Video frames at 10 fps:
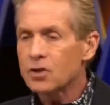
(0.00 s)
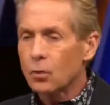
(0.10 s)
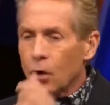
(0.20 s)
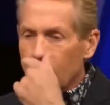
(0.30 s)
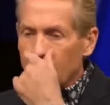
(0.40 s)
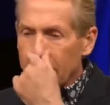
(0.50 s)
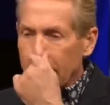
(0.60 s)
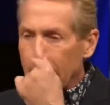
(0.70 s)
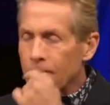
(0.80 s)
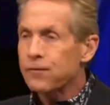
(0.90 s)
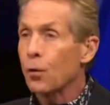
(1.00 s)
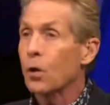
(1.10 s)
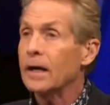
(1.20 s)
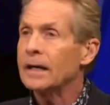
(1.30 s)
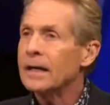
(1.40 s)
to one with game
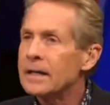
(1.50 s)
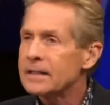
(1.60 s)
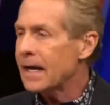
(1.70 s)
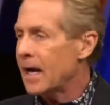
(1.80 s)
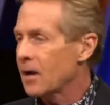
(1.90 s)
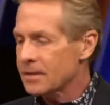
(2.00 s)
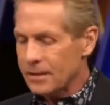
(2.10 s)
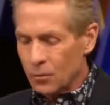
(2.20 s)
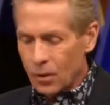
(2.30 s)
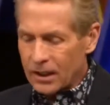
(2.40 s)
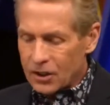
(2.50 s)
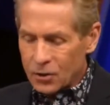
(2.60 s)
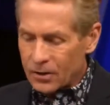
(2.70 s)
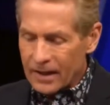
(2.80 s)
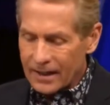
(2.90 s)
four in his house. And what did he
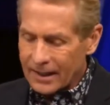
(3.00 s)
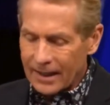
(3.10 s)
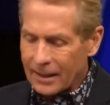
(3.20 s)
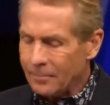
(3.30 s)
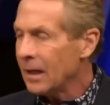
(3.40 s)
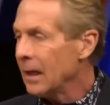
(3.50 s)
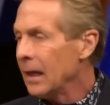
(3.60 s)
do in that game?